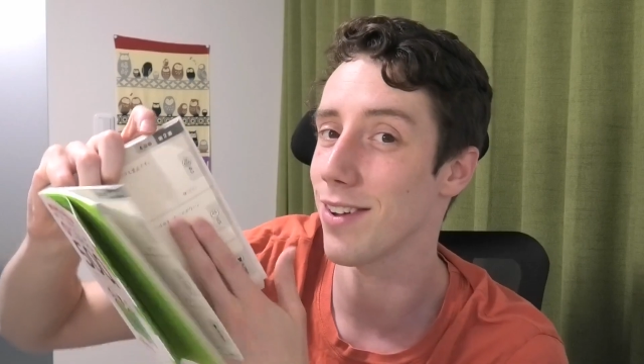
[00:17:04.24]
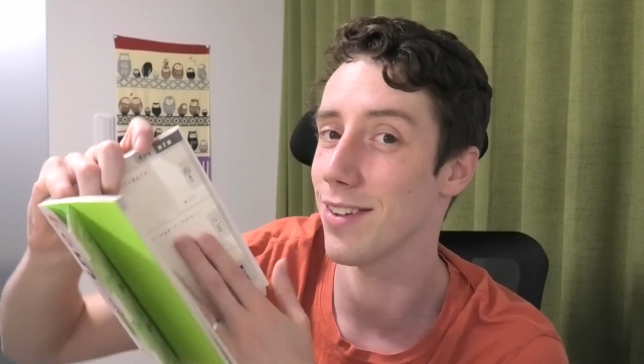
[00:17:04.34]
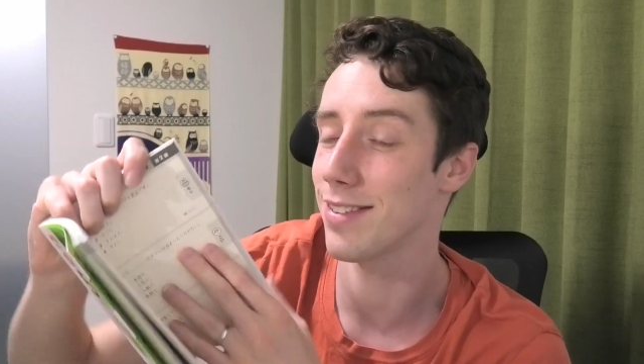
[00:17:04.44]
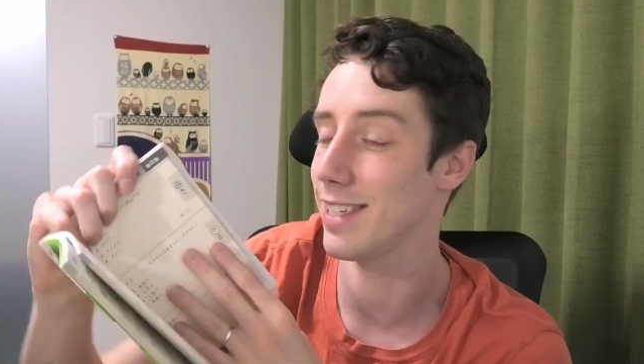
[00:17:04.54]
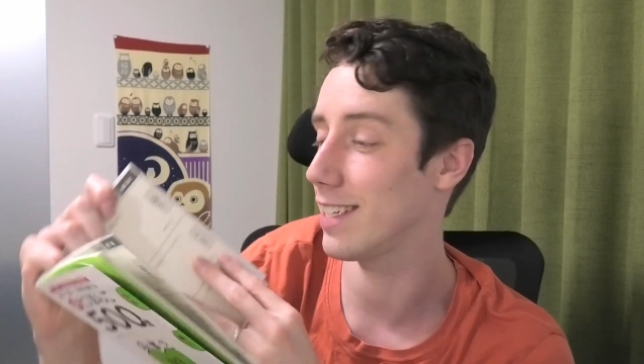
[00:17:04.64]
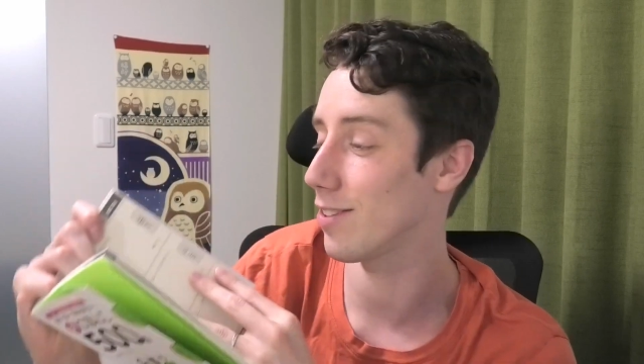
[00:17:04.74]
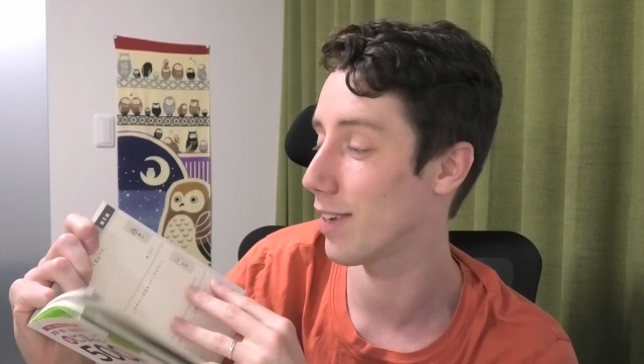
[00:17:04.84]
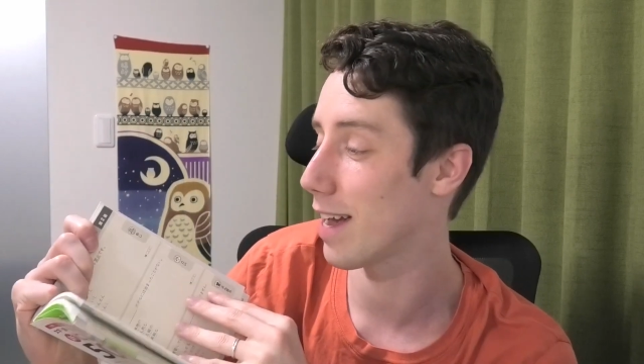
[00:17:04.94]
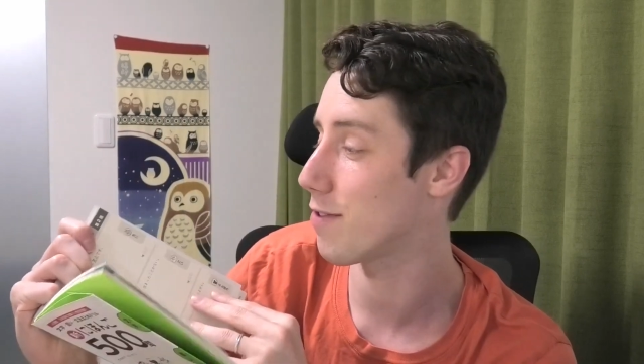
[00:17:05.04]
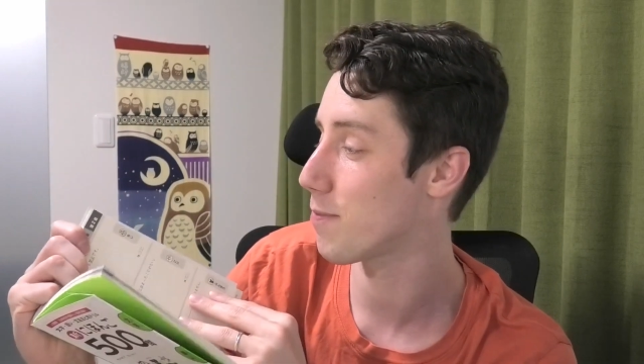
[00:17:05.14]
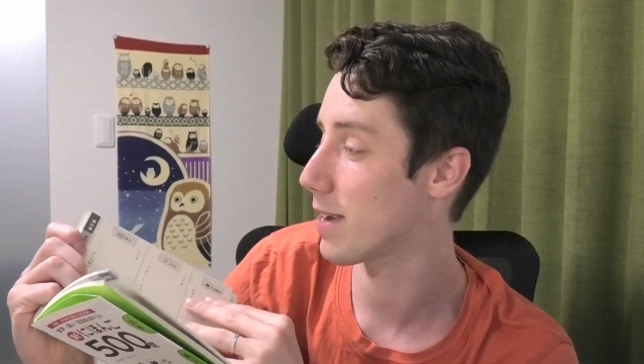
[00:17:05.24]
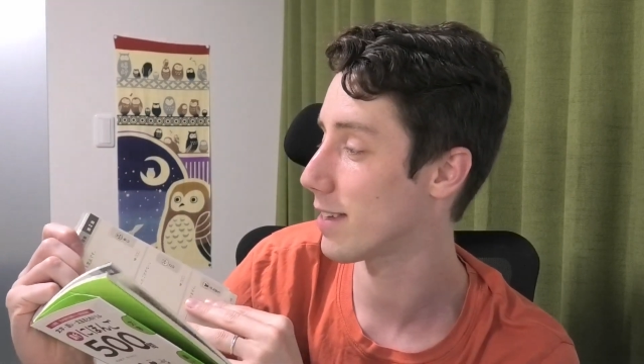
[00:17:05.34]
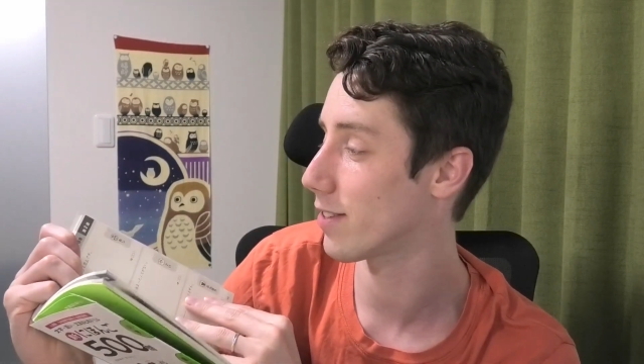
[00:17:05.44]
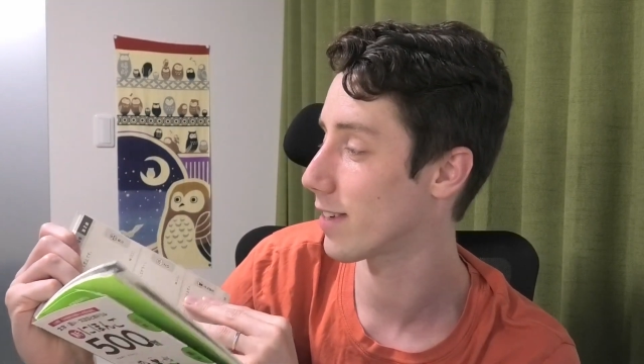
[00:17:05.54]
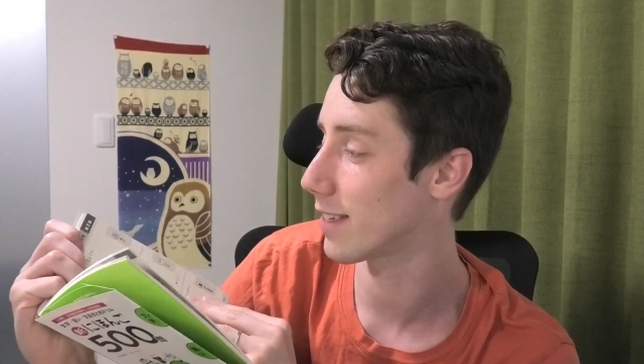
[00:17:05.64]
unsee it on every page
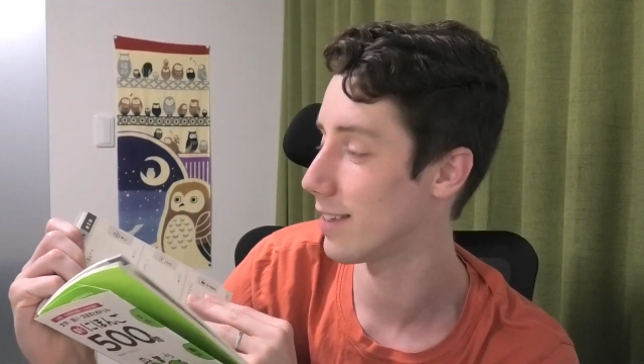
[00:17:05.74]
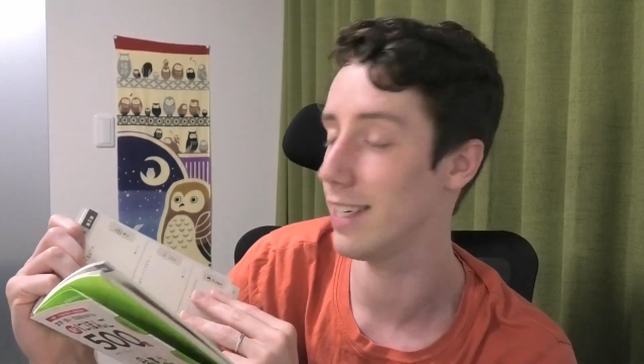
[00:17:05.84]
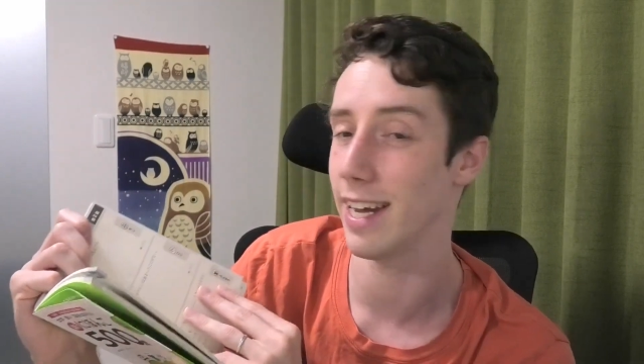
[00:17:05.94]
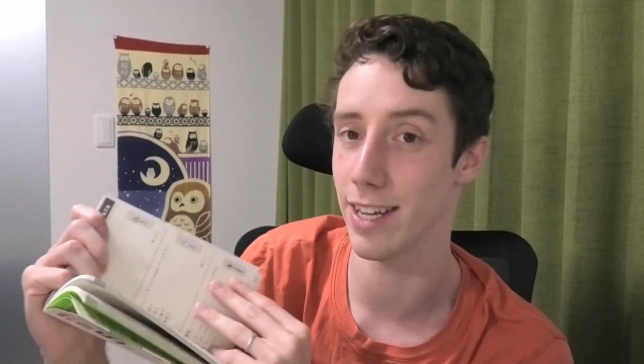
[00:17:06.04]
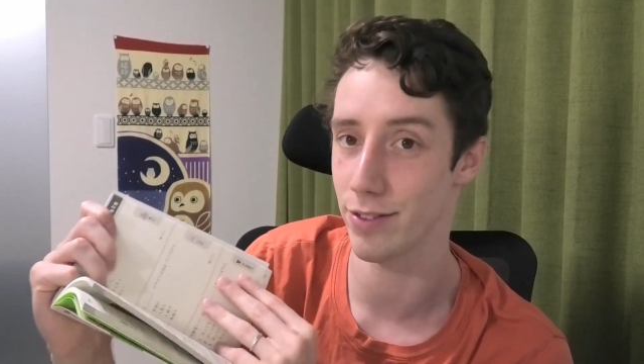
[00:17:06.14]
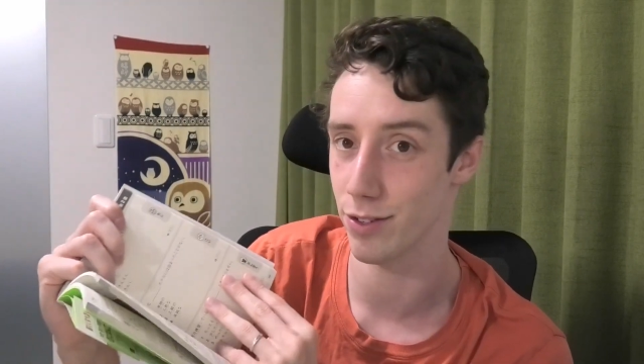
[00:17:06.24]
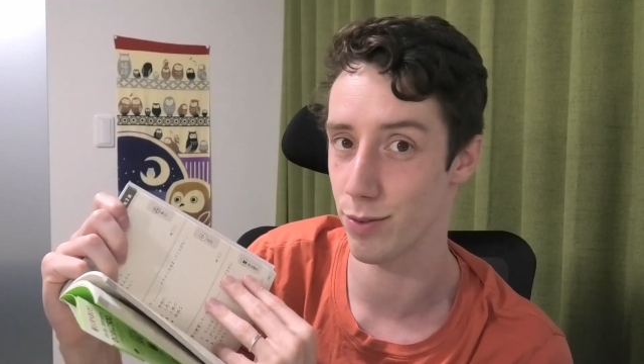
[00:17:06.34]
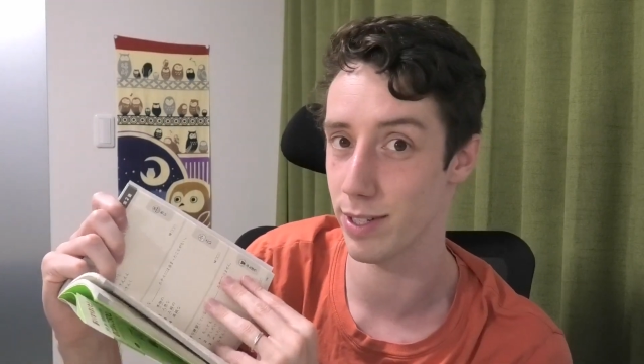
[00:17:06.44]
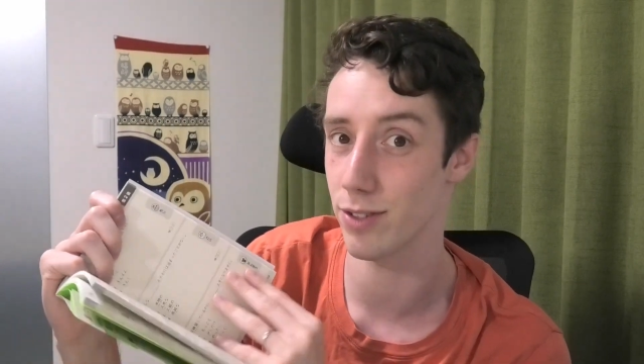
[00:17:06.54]
that you can see the answer through it.